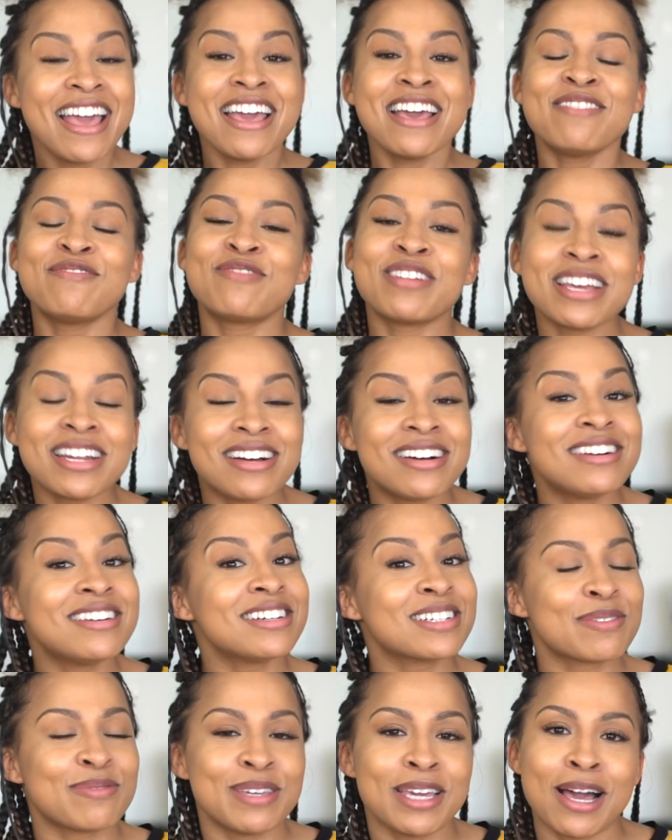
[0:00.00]
Rita
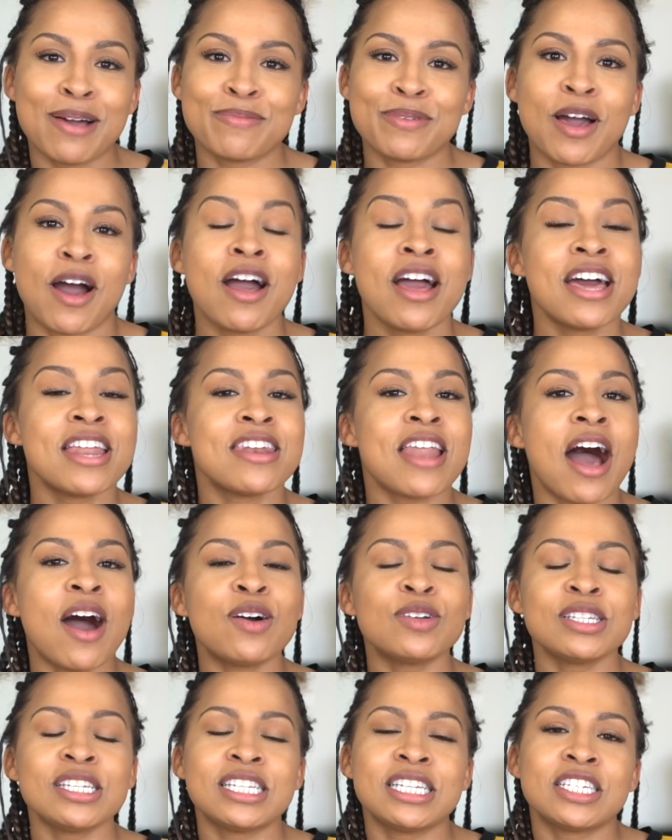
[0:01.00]
hooked me up, y'all. Not
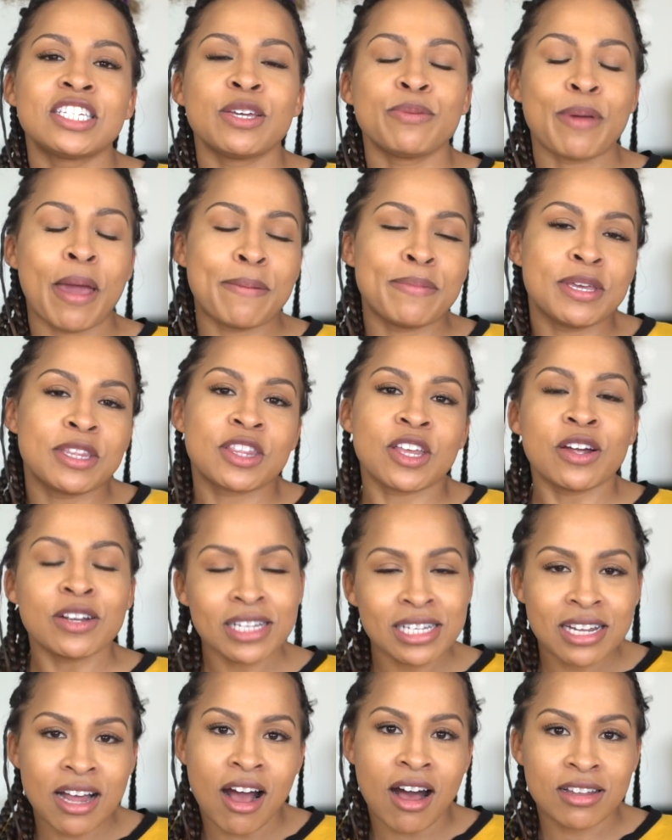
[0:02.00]
only did she pay me
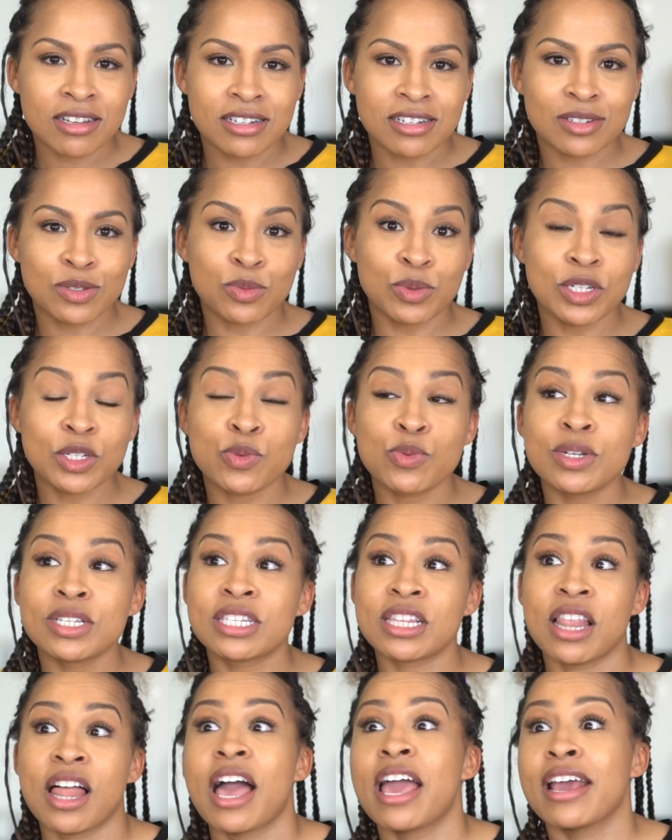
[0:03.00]
$30, which was
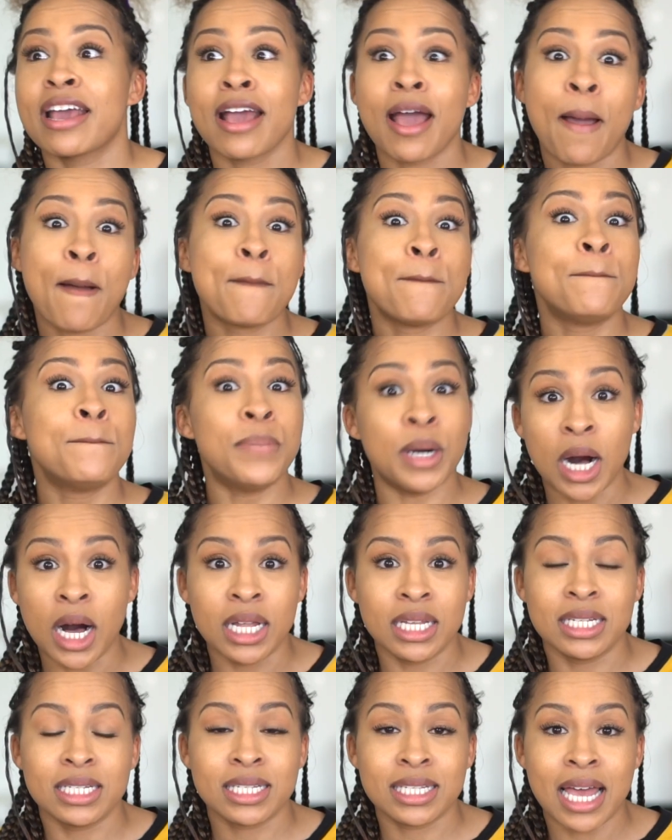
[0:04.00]
like
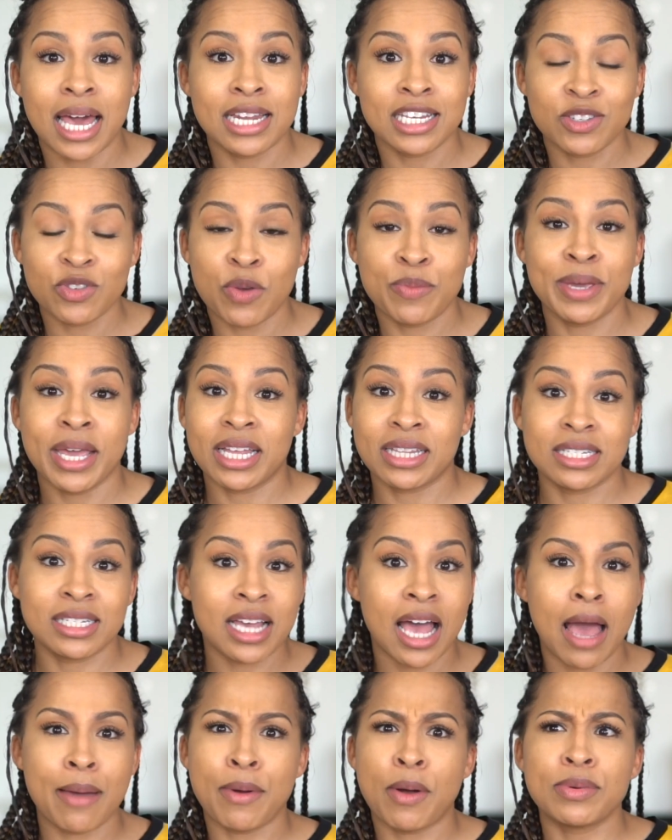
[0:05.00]
balling status for me at the
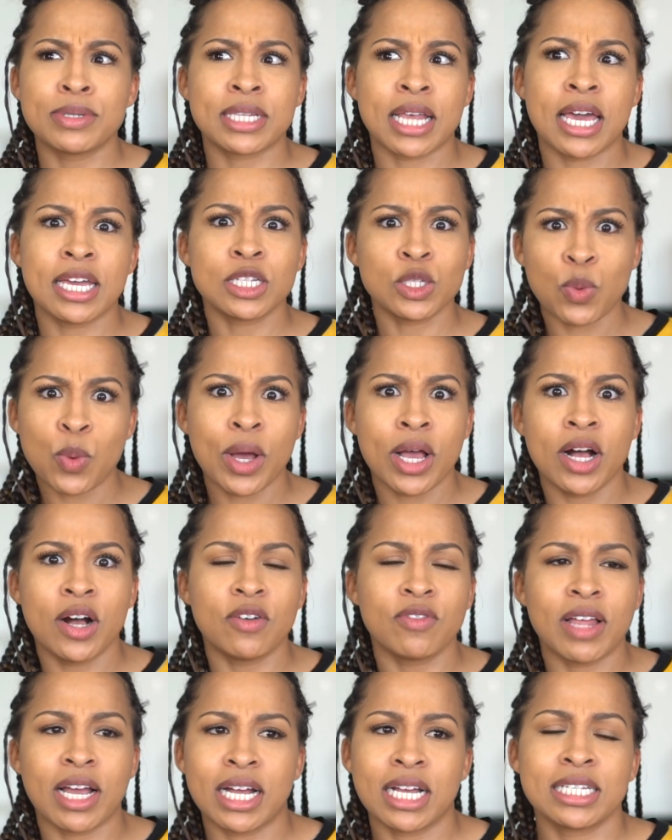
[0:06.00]
time. I was like
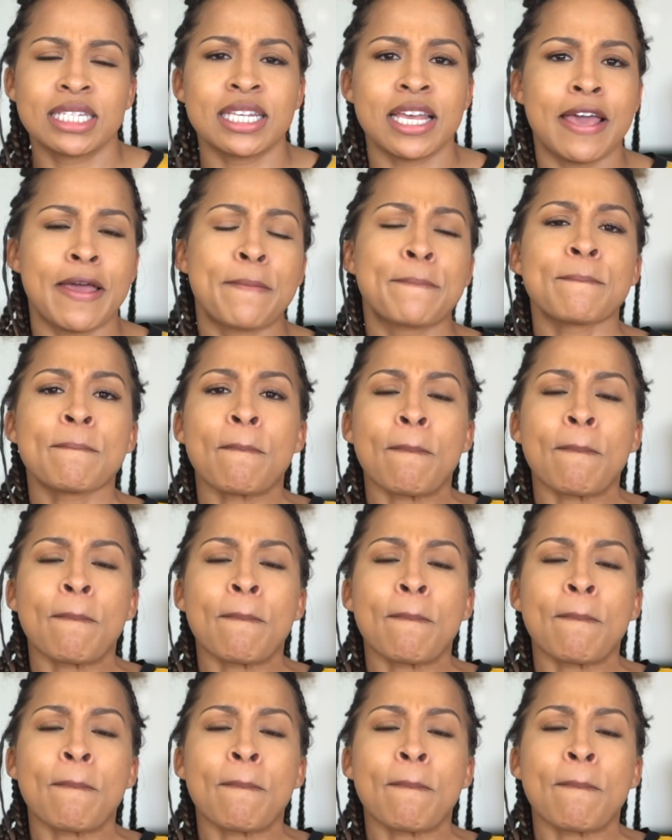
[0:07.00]
12, like I said.